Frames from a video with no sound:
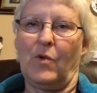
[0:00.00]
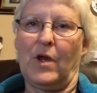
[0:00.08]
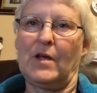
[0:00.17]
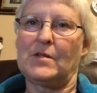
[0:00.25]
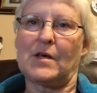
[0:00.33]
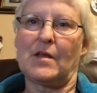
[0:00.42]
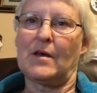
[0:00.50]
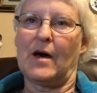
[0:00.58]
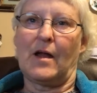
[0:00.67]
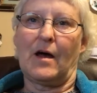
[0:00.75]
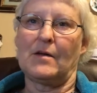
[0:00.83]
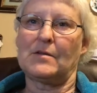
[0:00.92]
when he said
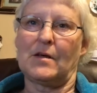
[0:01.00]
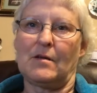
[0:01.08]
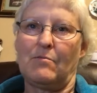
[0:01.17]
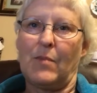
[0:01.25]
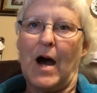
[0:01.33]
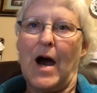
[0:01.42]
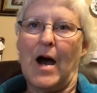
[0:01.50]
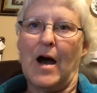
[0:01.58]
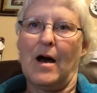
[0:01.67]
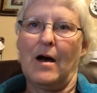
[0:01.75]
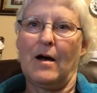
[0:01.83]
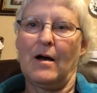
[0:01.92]
that, I said, bye,